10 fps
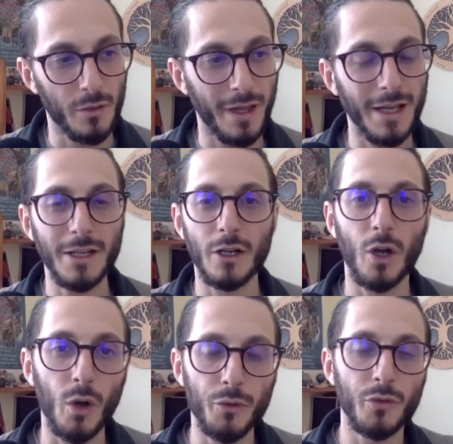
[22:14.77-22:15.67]
they didn't
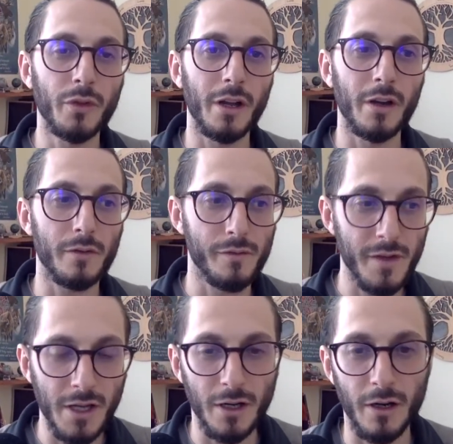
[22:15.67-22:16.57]
go through their
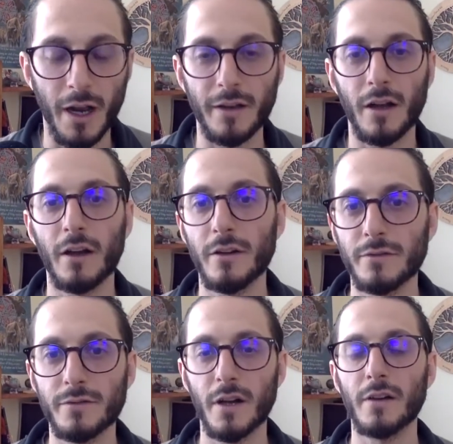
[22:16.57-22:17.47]
fear and
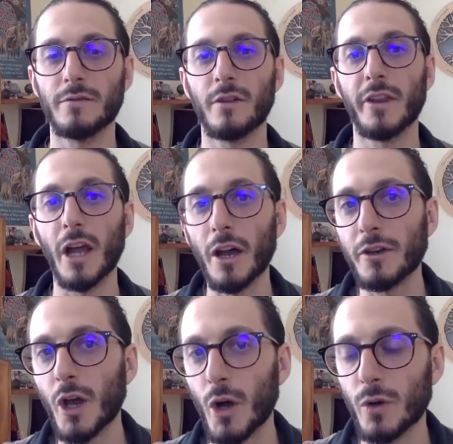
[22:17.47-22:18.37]
of the
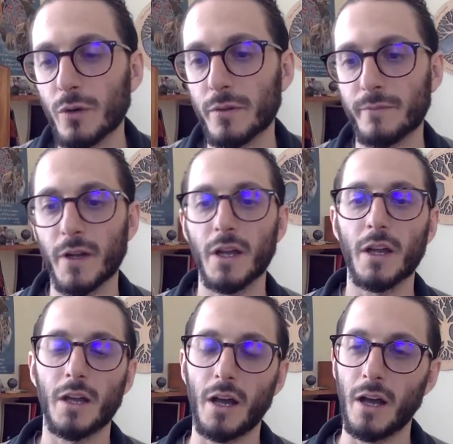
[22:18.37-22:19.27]
unknown,
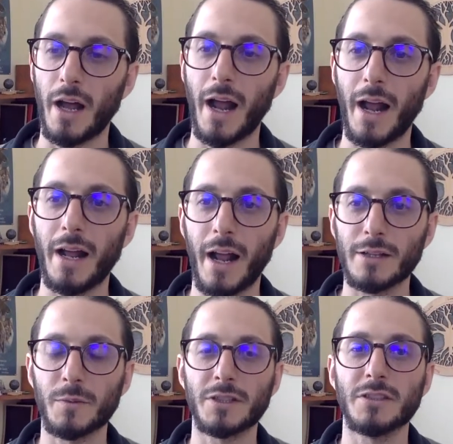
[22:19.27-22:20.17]
uh,
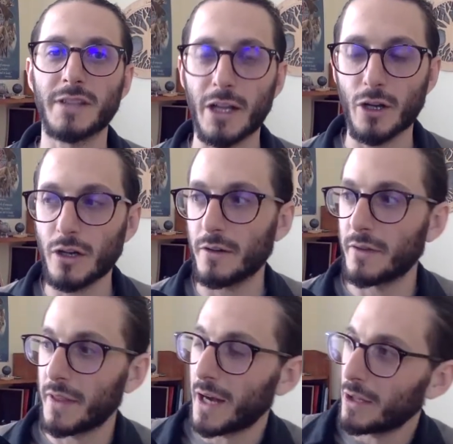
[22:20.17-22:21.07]
as much as they could
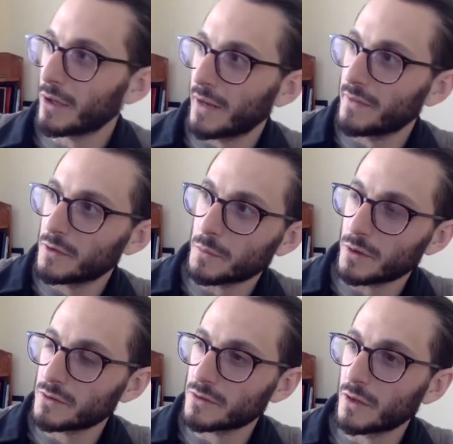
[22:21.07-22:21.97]
have. And then I look at this
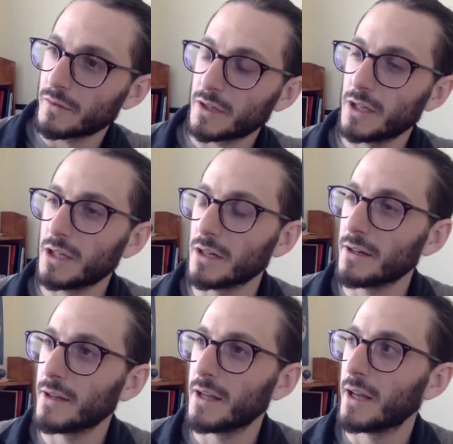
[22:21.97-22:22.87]
person over
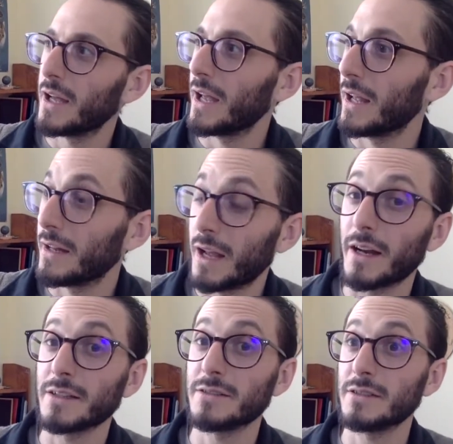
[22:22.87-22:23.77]
here,
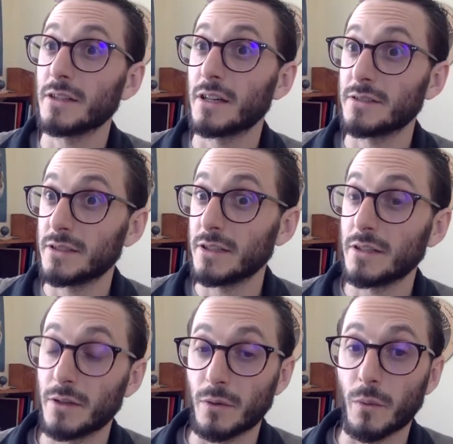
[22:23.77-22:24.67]
and I
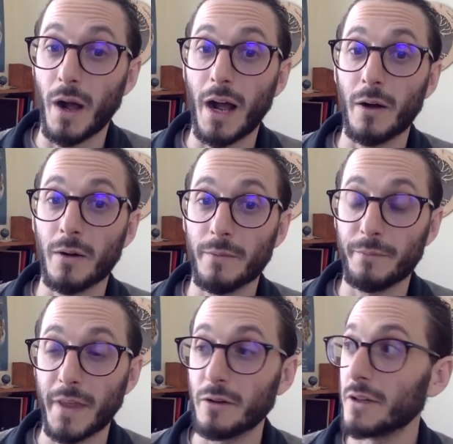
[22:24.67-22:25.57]
see, wow,
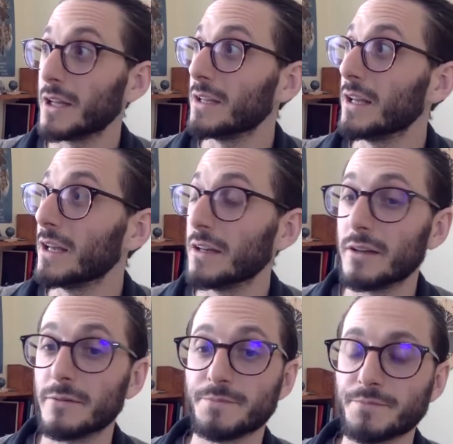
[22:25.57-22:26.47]
they really
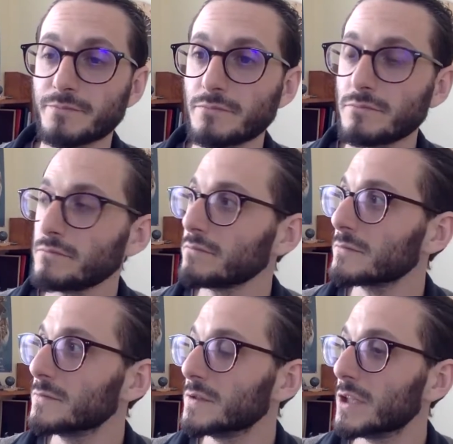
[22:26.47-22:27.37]
did.
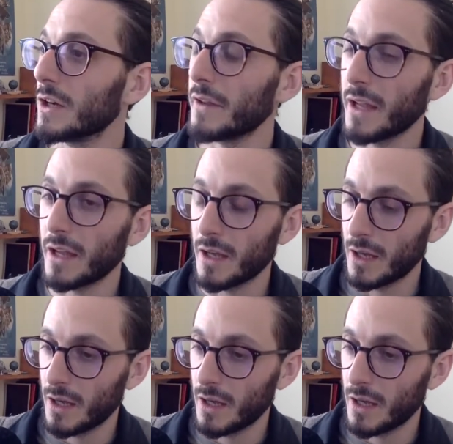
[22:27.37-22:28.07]
They